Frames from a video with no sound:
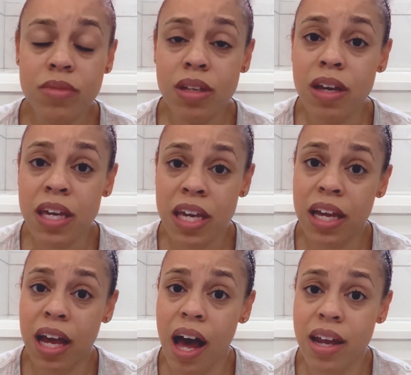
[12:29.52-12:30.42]
again,
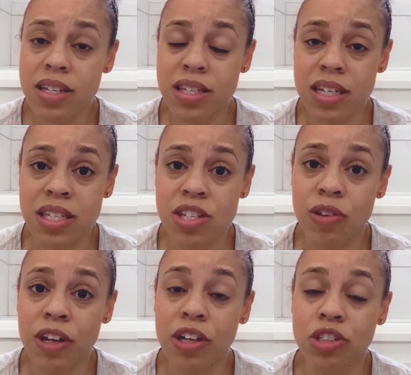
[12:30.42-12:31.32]
God is
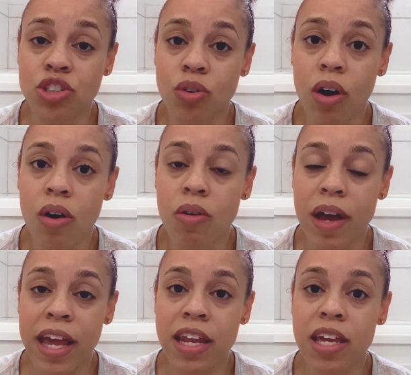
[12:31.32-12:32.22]
still in control,
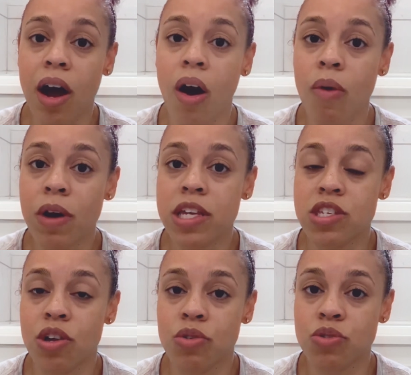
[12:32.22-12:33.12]
and he
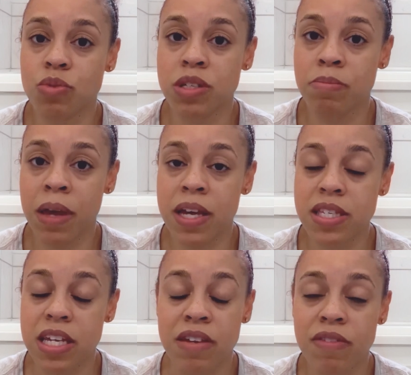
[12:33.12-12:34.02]
always knows what's
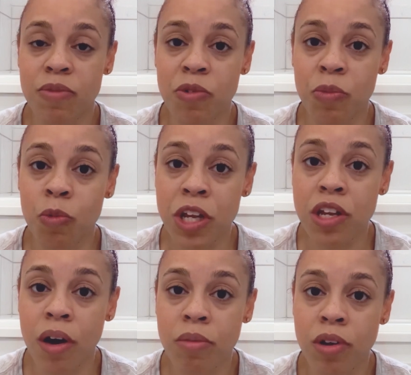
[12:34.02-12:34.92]
best, even when we
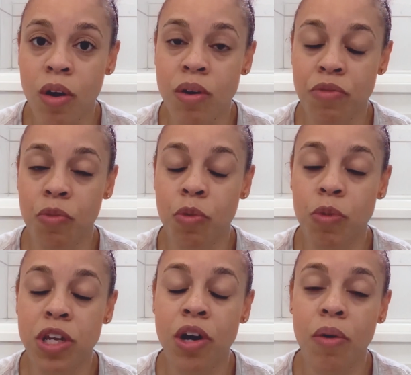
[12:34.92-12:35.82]
don't know, even when
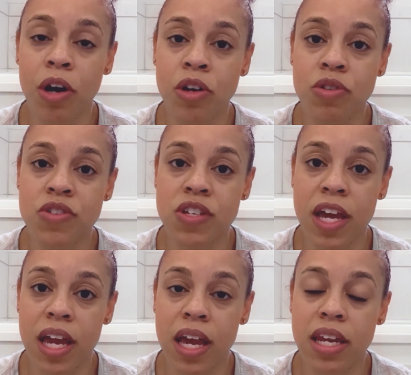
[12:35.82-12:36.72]
we don't
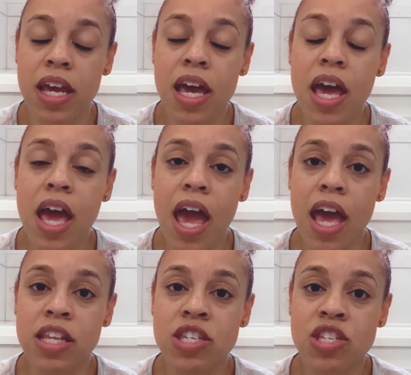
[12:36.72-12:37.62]
understand.
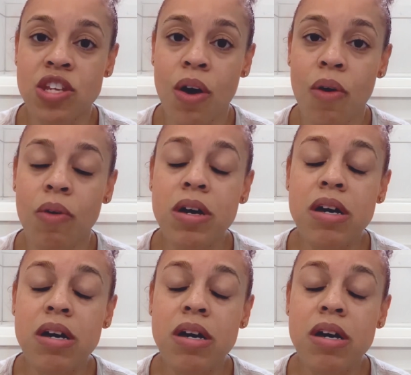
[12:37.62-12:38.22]
And so